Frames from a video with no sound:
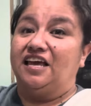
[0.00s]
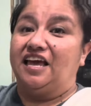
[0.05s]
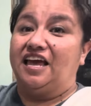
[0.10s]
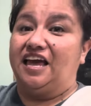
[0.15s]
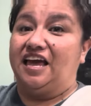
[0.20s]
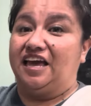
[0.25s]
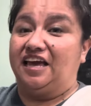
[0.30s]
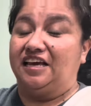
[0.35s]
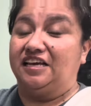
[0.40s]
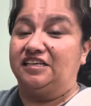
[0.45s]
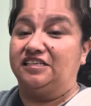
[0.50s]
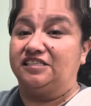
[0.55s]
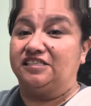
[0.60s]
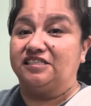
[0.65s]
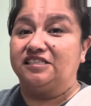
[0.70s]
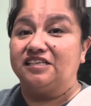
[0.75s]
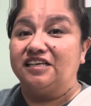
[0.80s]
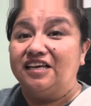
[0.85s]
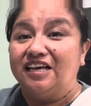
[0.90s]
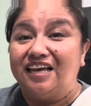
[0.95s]

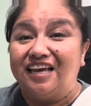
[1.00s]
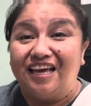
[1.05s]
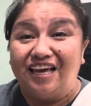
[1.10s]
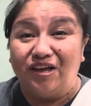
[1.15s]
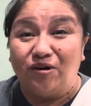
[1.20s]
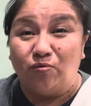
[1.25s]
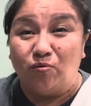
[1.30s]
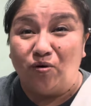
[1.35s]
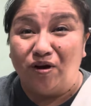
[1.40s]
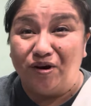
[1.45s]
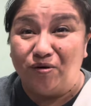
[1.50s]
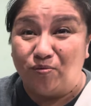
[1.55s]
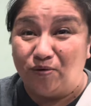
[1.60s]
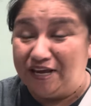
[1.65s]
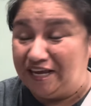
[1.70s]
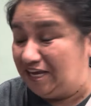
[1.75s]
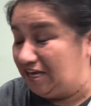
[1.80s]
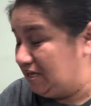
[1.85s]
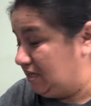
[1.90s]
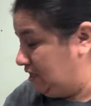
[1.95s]
eggs in 1
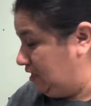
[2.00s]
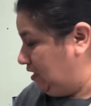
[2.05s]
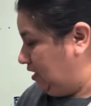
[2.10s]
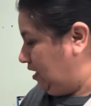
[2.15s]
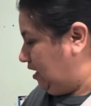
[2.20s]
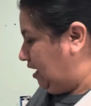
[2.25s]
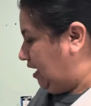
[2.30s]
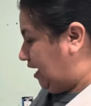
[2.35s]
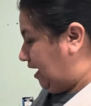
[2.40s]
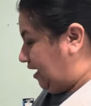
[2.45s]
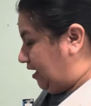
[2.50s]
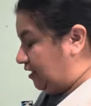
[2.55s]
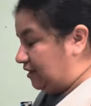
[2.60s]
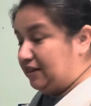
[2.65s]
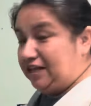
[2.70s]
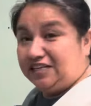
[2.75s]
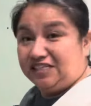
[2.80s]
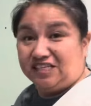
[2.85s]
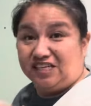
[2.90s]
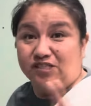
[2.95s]
week. And
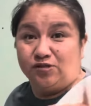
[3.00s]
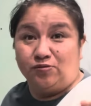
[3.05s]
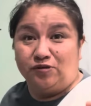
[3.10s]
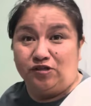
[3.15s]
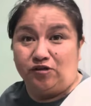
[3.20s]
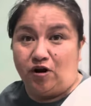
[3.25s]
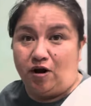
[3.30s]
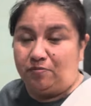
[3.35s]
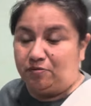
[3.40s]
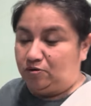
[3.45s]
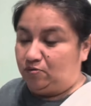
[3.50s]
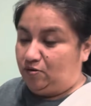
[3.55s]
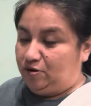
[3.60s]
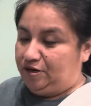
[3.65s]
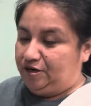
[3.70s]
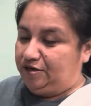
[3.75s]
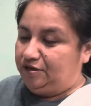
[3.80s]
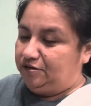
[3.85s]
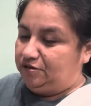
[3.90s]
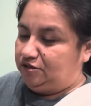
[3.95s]
that's because we dropped
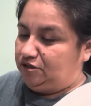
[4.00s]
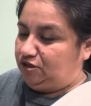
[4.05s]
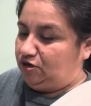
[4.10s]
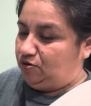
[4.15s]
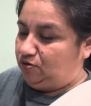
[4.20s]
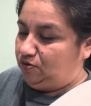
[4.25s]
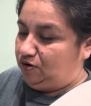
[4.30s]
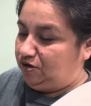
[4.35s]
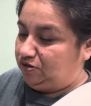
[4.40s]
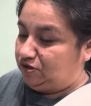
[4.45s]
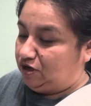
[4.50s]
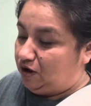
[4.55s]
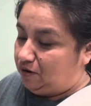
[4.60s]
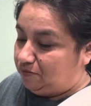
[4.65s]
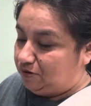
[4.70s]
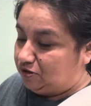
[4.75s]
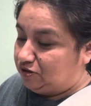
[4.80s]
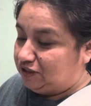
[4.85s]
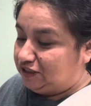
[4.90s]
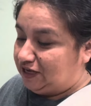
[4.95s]
one. So it was
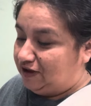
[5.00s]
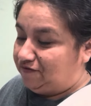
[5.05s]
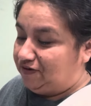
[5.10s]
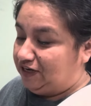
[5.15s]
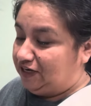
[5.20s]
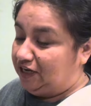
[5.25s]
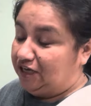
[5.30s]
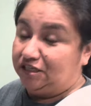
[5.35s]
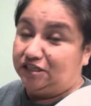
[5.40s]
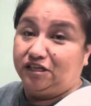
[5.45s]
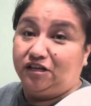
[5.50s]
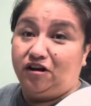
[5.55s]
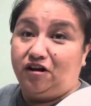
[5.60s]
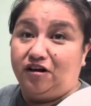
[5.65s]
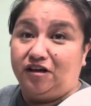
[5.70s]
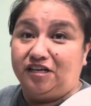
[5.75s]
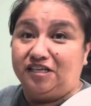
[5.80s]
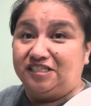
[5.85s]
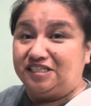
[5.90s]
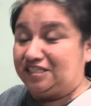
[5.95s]
almost 7 dozen,
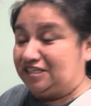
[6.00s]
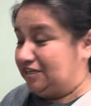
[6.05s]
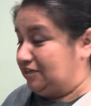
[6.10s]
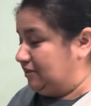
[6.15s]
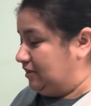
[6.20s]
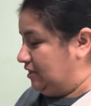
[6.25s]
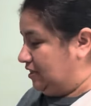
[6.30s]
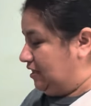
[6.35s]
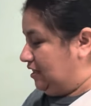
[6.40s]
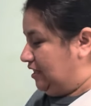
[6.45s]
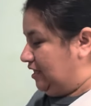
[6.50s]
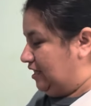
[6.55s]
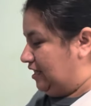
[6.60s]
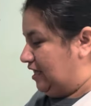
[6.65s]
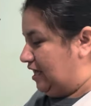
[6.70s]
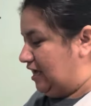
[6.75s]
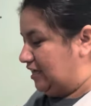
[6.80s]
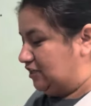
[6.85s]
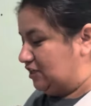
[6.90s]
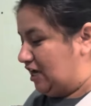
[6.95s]
honestly.
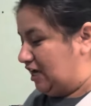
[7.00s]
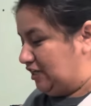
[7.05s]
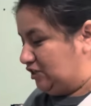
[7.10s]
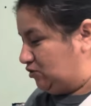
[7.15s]
I